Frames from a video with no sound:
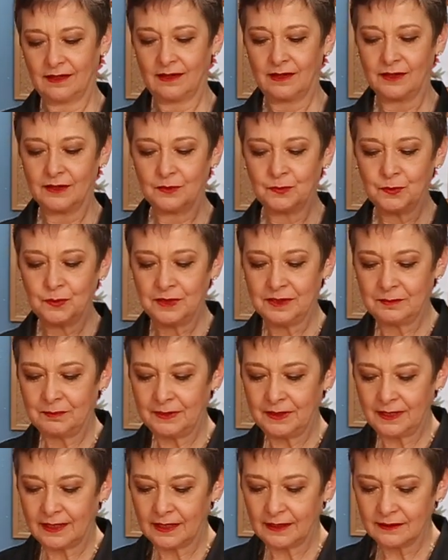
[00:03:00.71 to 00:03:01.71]
on a wood
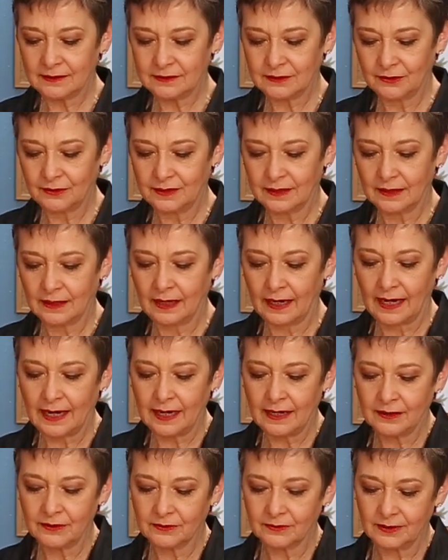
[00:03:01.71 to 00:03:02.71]
pick so that it'll
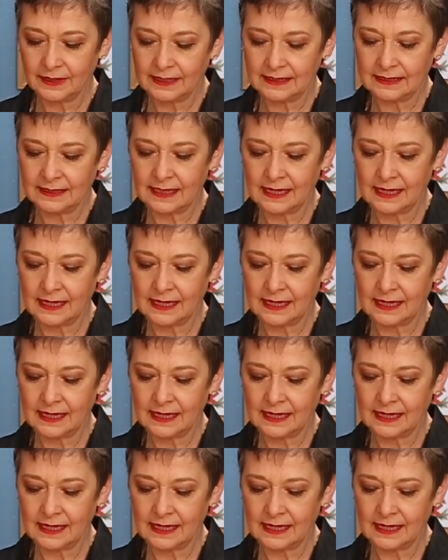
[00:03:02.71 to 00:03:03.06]
anchor in